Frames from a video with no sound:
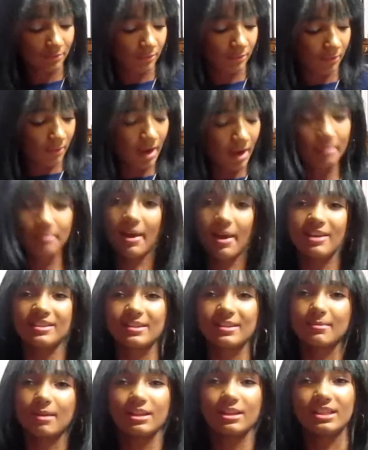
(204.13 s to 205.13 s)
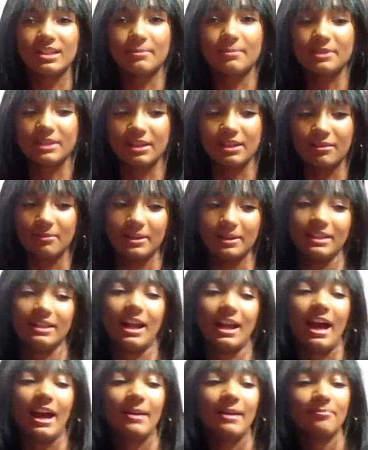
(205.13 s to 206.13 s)
What basketball team is going to win
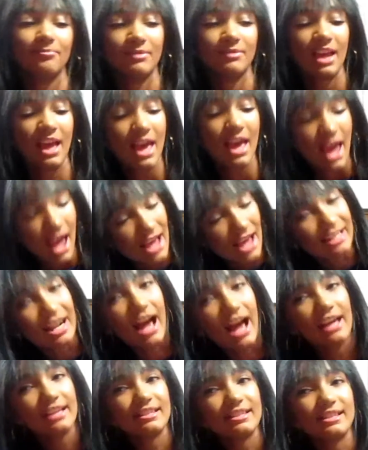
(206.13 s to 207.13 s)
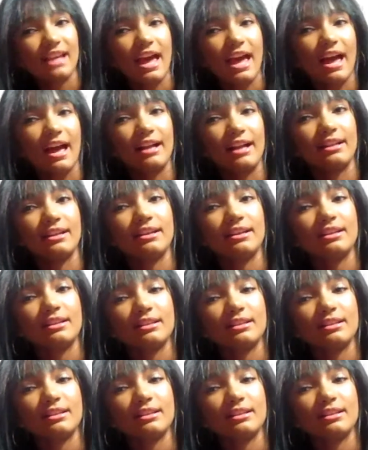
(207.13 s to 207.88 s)
tonight? And I said,